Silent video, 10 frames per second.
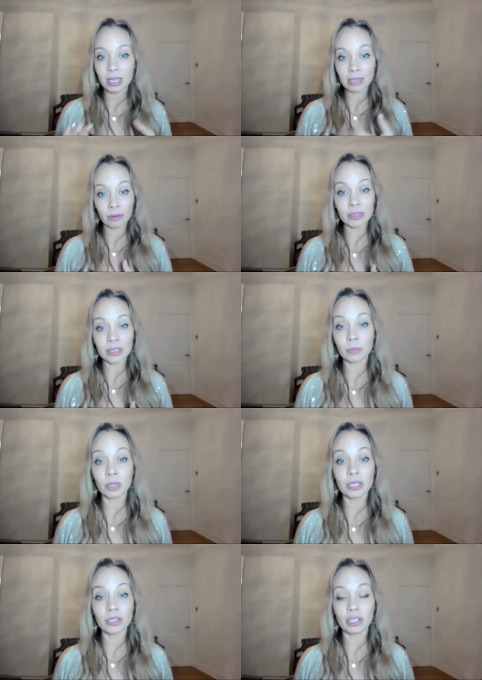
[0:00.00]
Some of us are
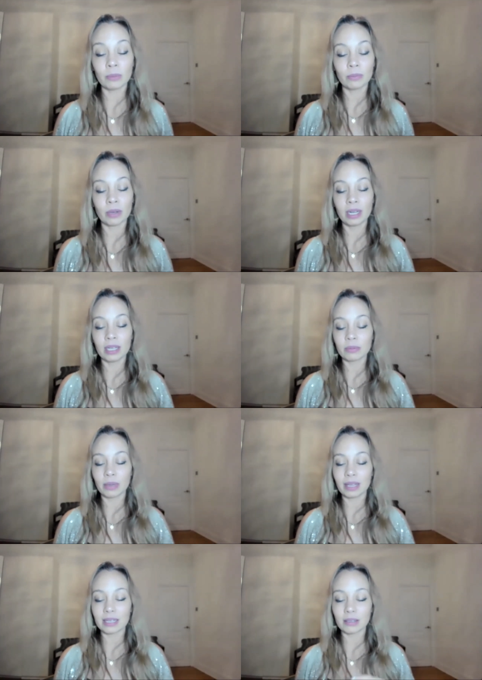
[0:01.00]
born into human bodies
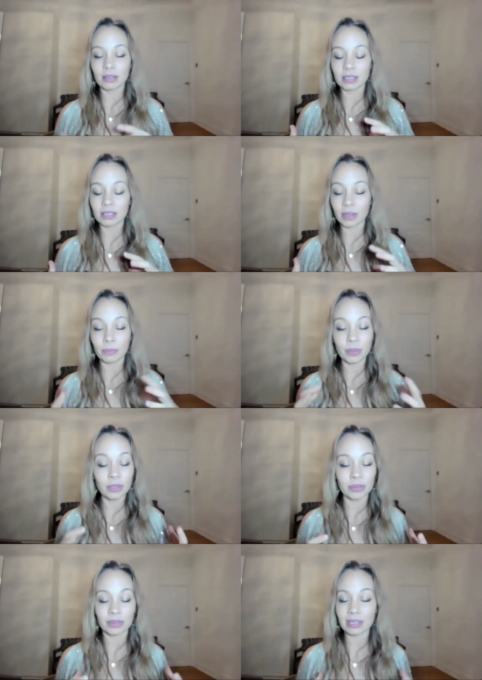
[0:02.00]
where there's lots of
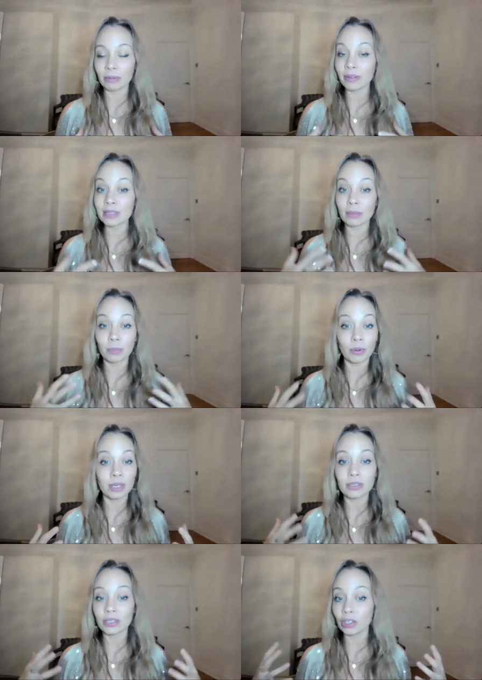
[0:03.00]
abuse. Some of us are
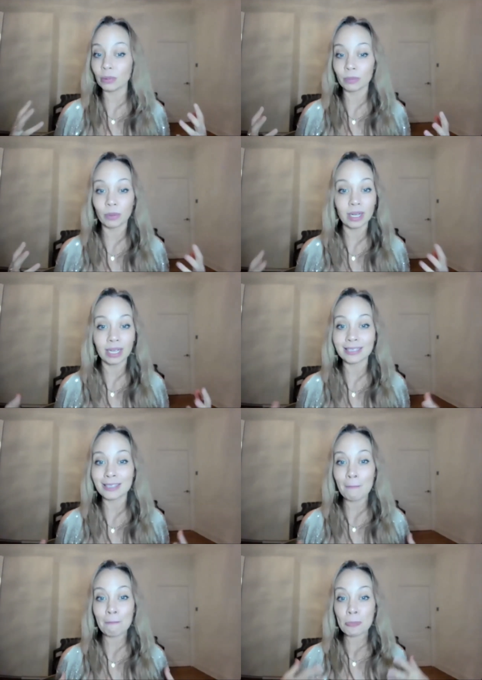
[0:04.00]
born into human bodies
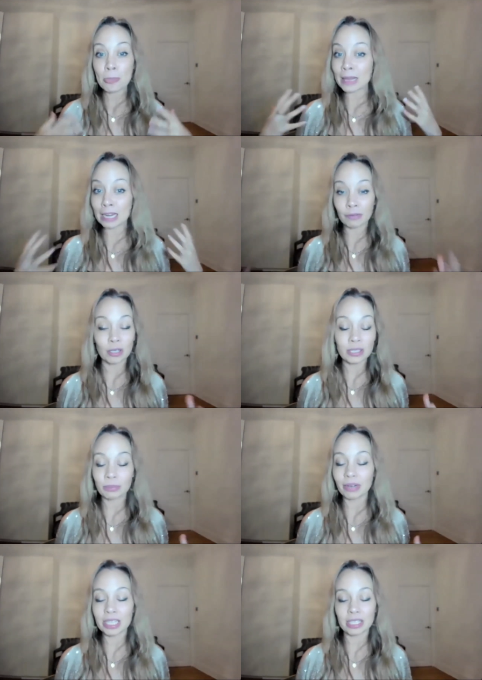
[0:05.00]
that have got
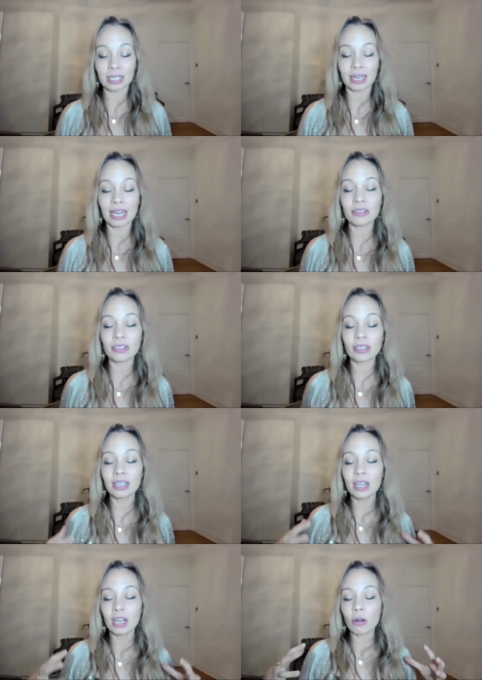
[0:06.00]
depression. And so
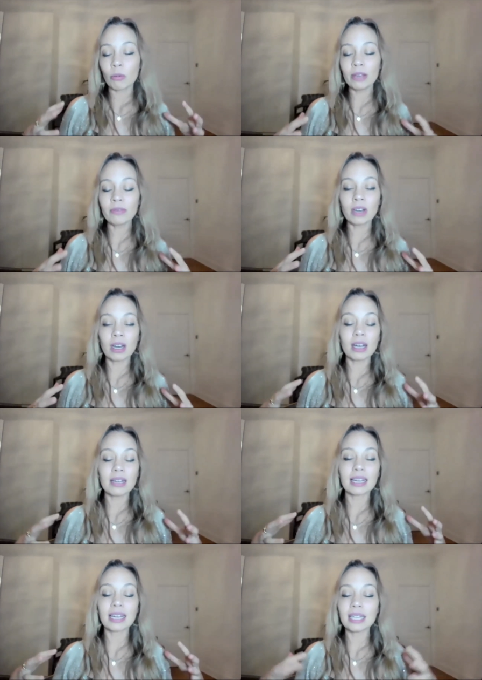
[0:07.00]
we've got
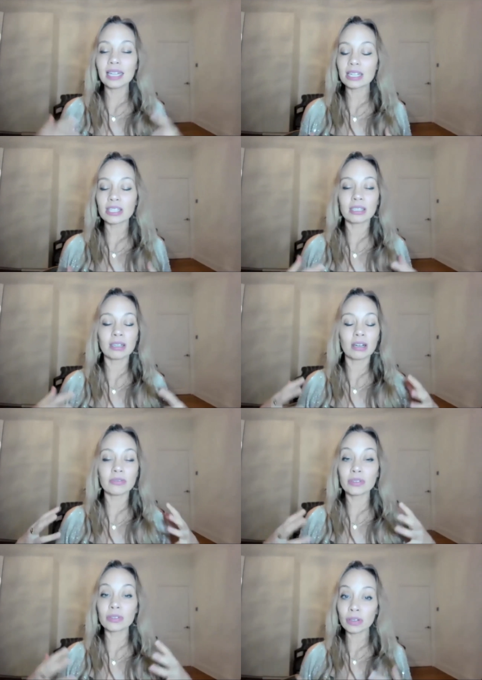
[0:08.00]
a collection of
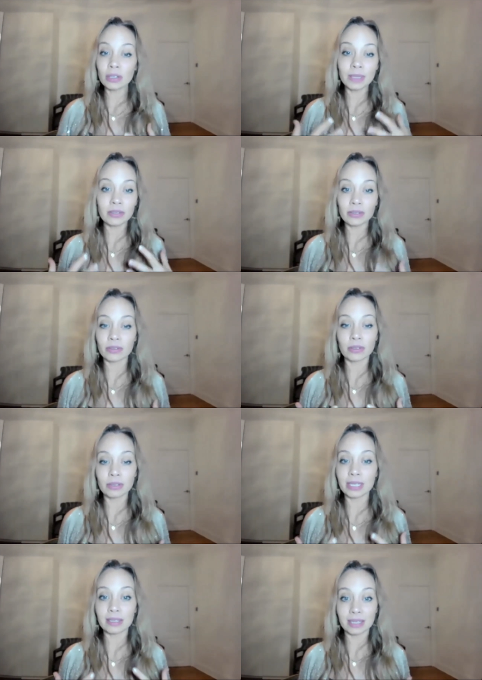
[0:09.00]
so many
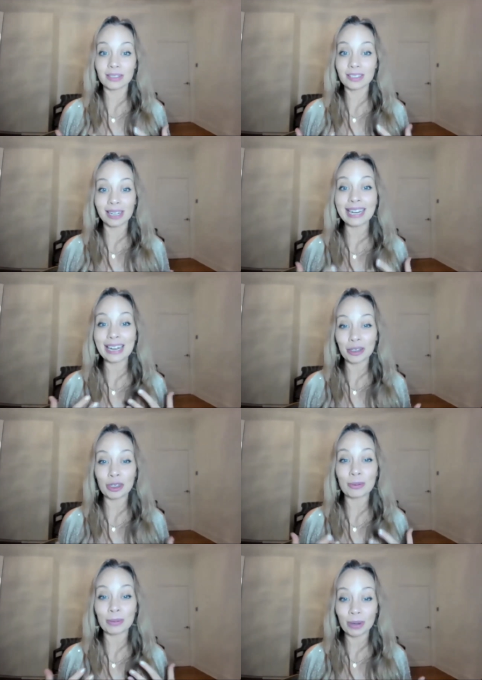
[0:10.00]
stories inside our
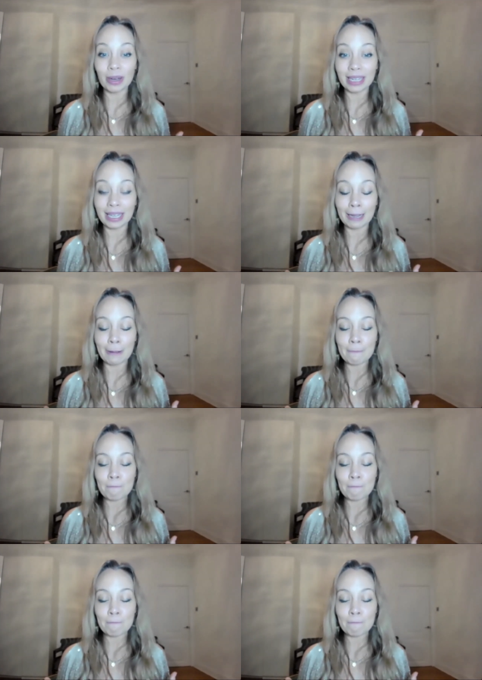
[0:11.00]
human body